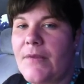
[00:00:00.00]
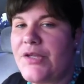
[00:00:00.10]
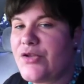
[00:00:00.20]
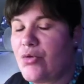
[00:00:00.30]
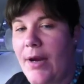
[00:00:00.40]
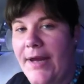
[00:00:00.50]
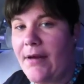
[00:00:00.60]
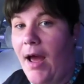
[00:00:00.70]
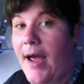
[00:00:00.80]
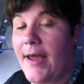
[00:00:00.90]
It's great.
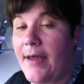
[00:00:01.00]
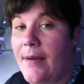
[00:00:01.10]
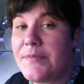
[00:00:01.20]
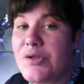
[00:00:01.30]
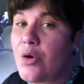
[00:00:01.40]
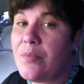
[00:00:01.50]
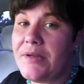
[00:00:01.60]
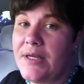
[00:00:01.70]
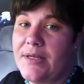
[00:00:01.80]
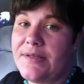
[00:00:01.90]
I'm so
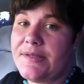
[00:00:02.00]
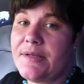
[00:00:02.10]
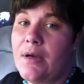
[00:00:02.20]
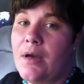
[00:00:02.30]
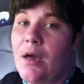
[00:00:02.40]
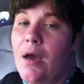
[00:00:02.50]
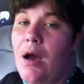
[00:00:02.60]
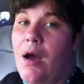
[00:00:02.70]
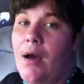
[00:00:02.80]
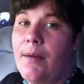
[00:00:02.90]
pleased
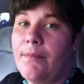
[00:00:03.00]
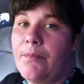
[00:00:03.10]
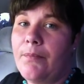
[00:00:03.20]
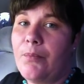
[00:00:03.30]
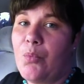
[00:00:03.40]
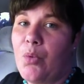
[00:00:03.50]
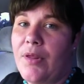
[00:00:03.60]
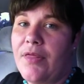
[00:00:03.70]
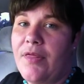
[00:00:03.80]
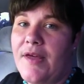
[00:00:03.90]

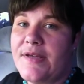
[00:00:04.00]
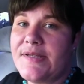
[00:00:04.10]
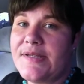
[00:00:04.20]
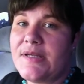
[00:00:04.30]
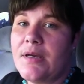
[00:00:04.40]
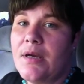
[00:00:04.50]
with this.